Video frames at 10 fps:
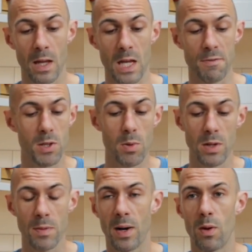If you
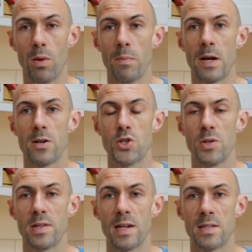only buy one pair of
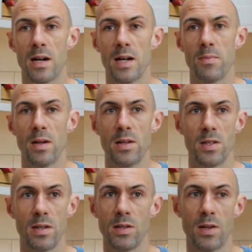shoes at a time
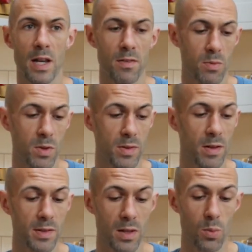and you kind of use
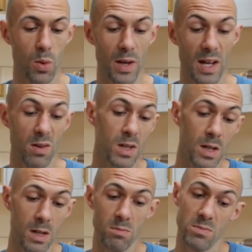those till they're worn out,
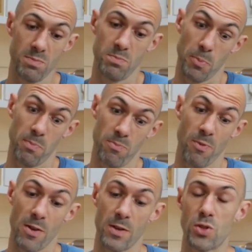
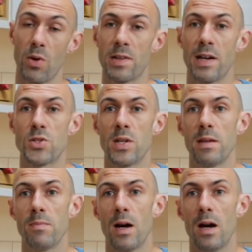very good choice
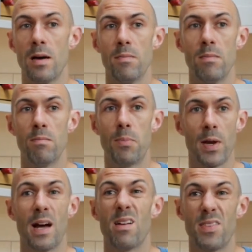actually. But
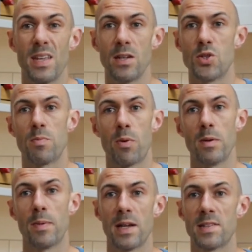I think you should
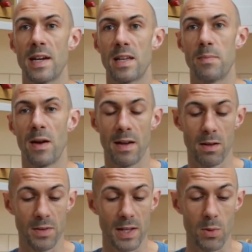probably buy a second pair. I
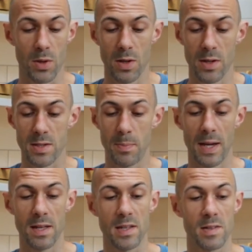don't think it would hurt to
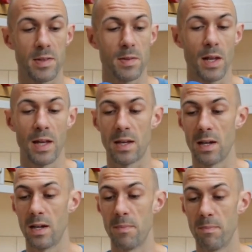pair these with something like
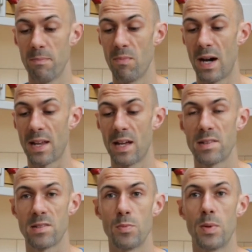
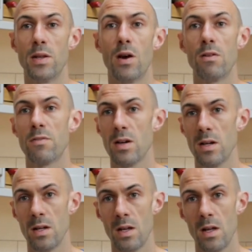Adidas Supernova,